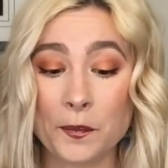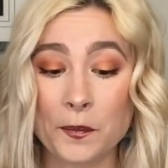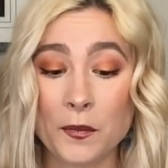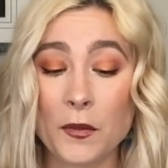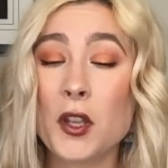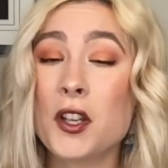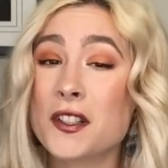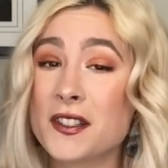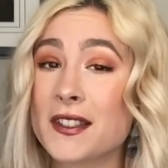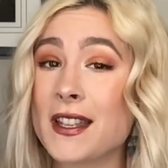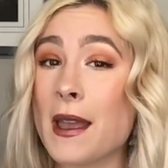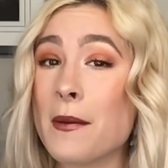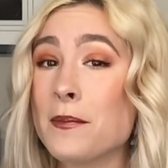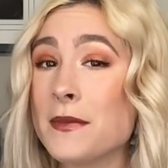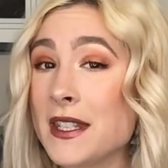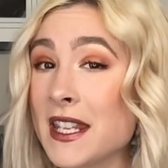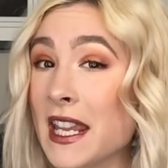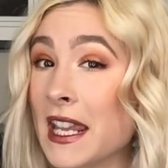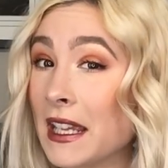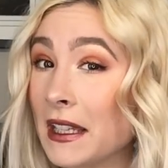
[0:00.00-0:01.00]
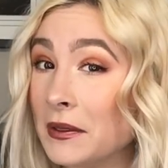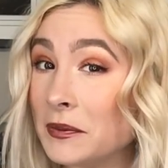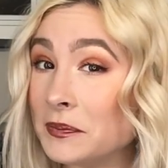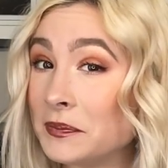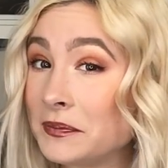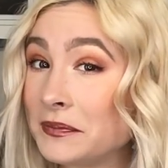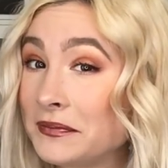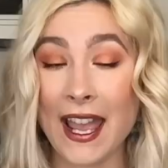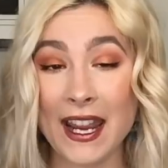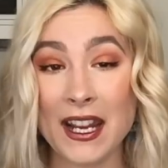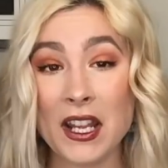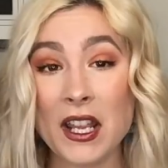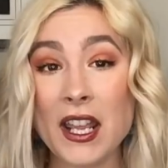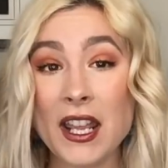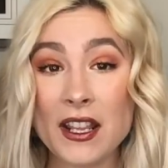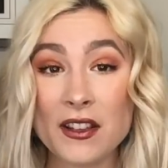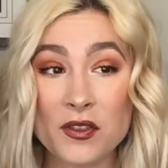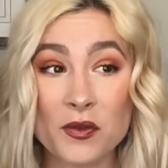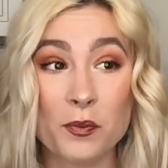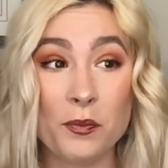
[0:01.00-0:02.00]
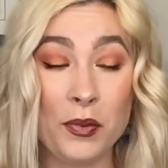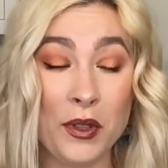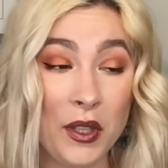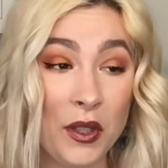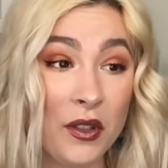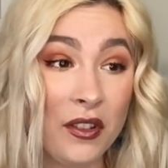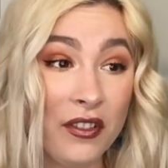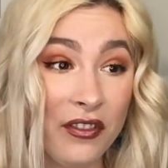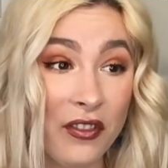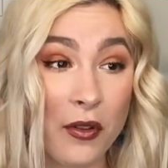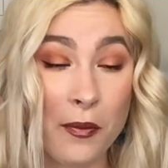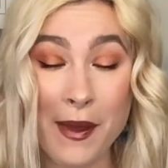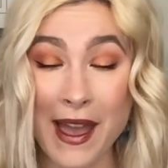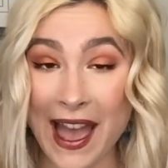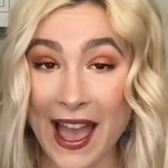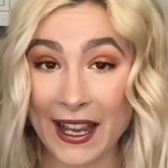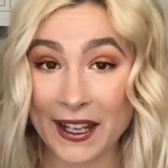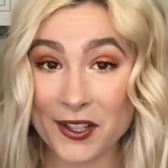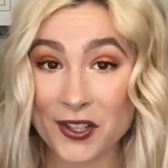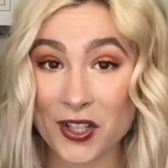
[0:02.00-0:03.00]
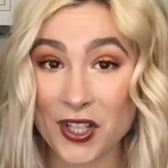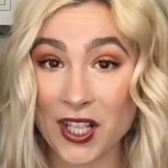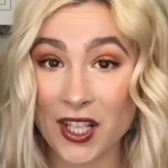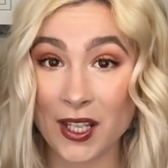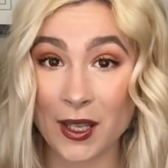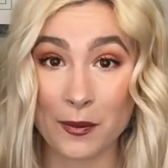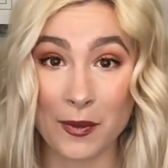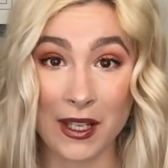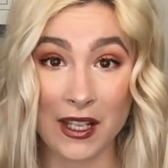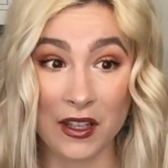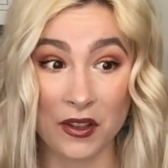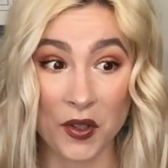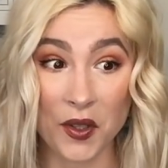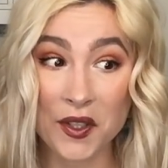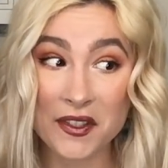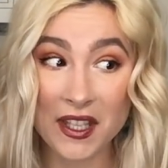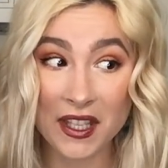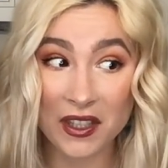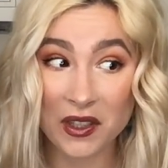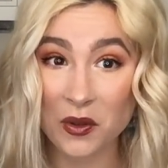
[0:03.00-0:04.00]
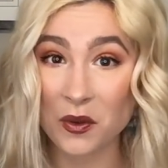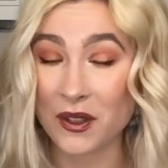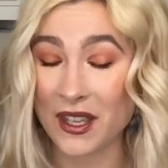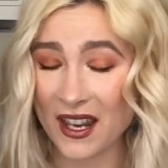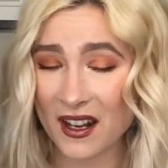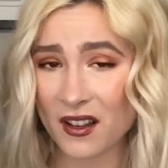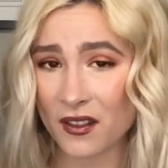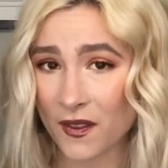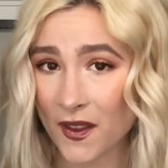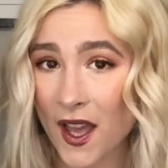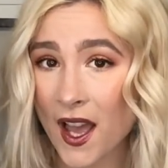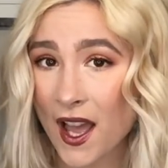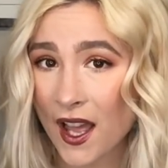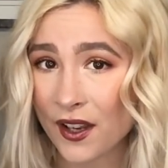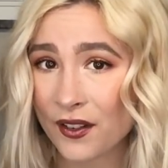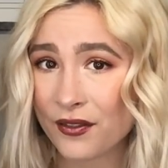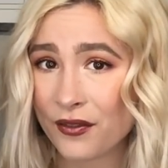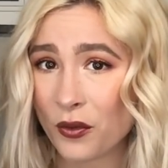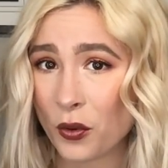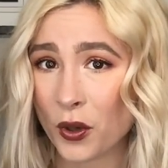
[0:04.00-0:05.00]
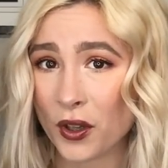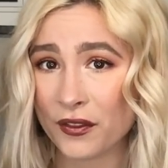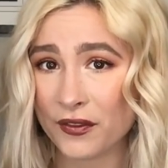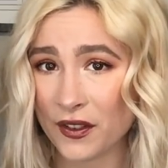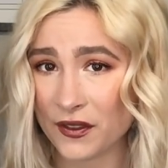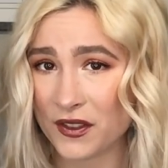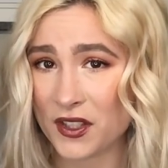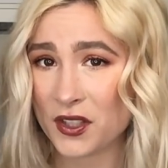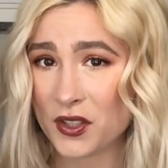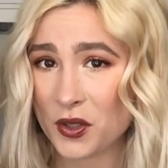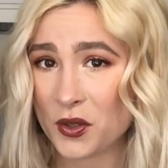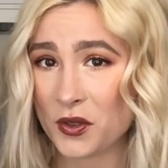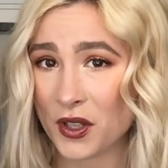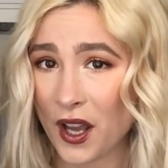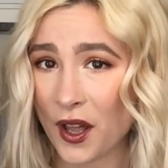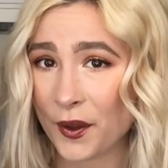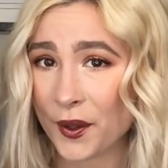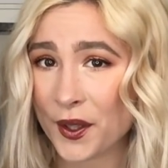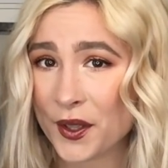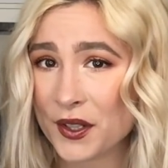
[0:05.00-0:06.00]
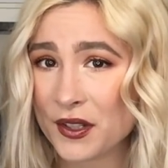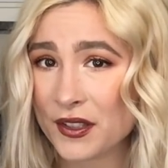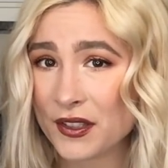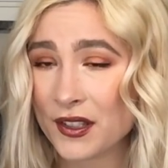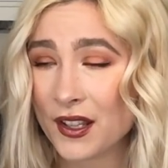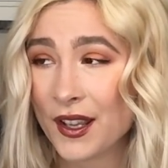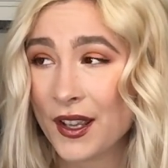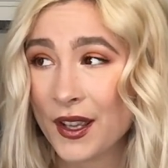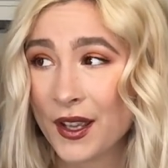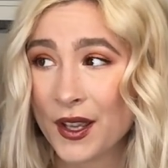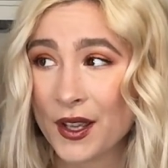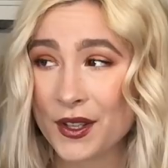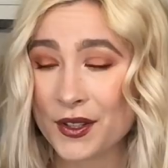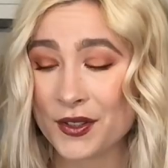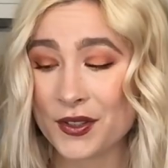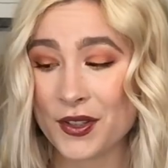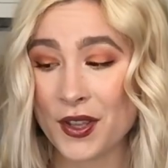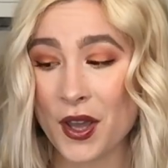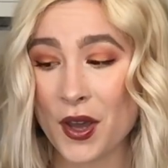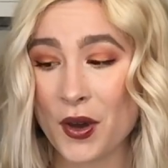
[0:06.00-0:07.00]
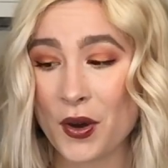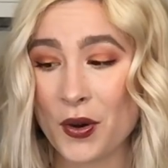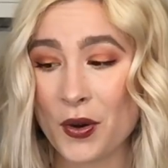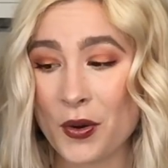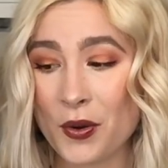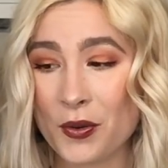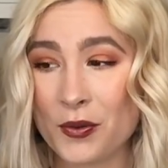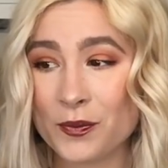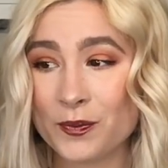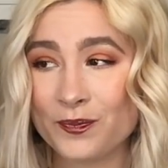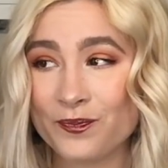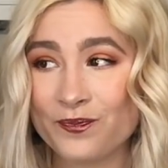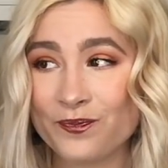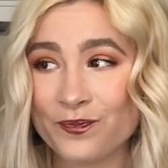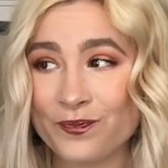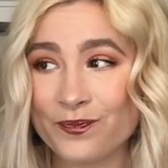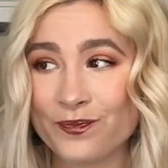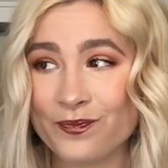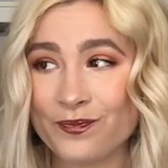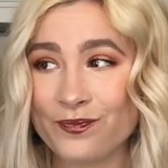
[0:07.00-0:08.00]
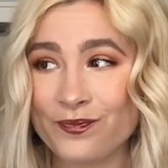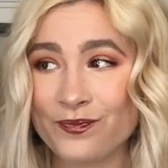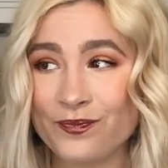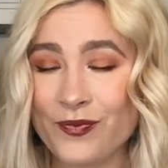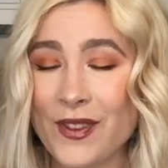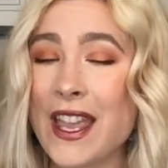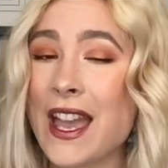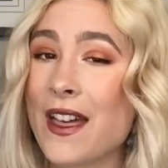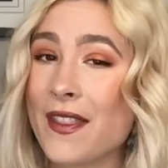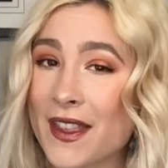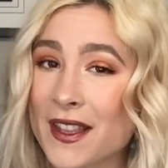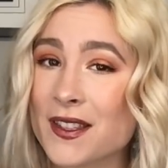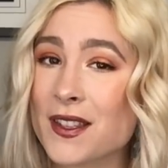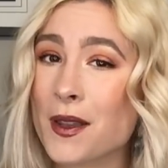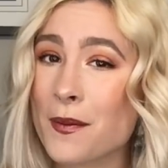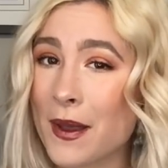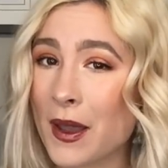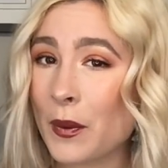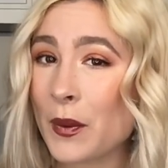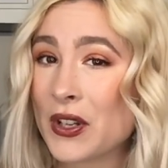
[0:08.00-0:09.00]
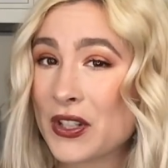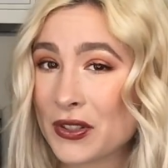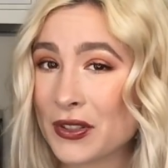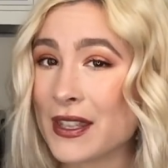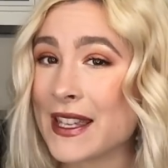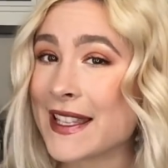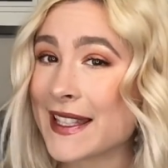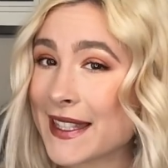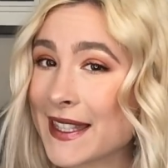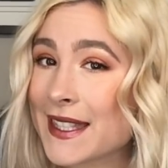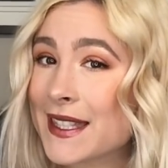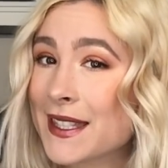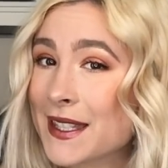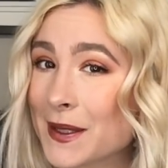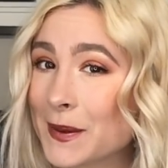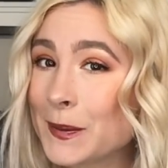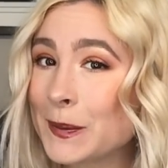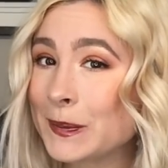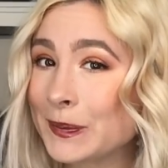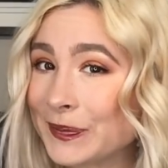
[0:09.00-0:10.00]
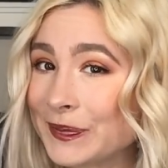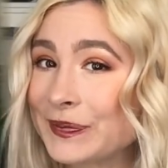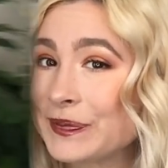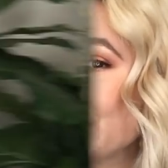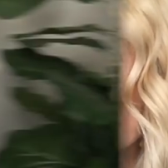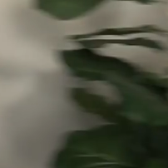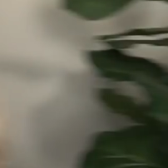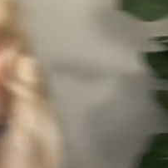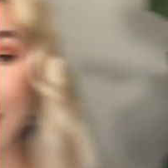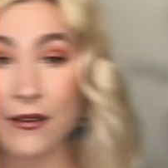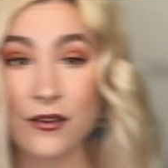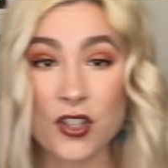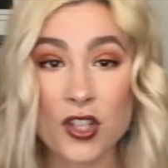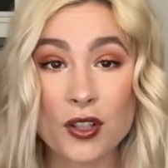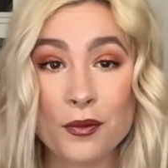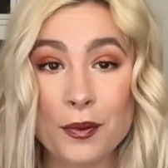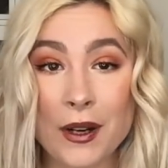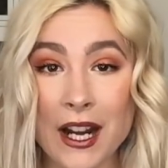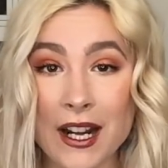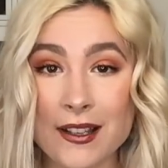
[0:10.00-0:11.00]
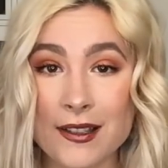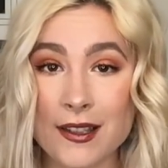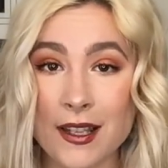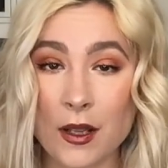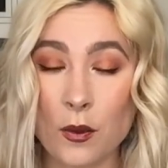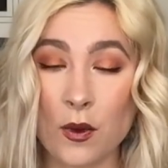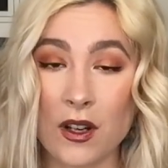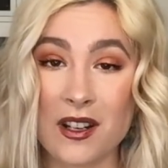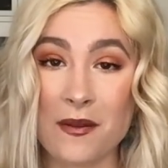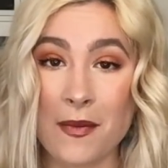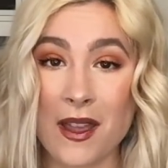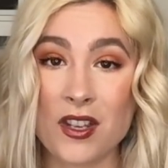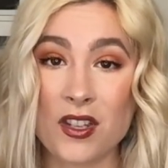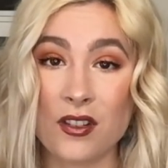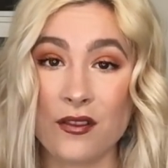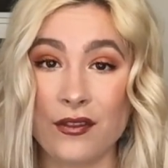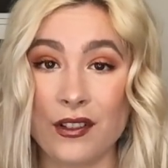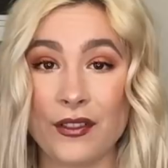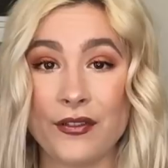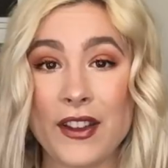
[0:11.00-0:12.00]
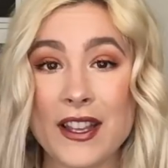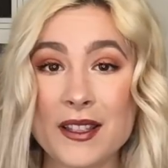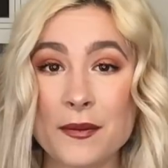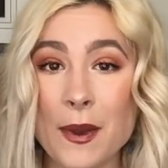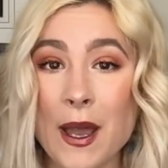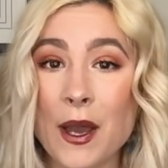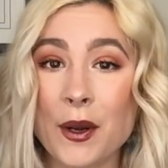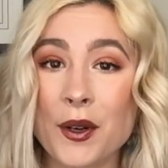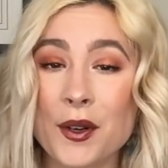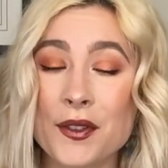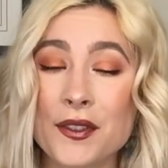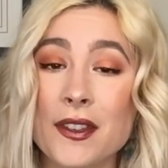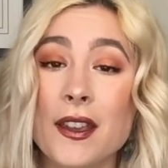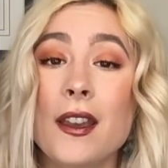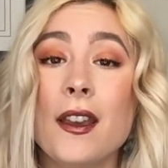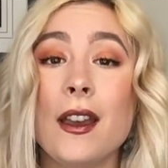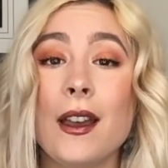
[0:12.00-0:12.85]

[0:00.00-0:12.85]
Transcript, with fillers: looks tempting and it's beautiful packaging i mean it looks like you get a lot for $52 so yeah that's on my wish list i have two products that i want to mention for face powders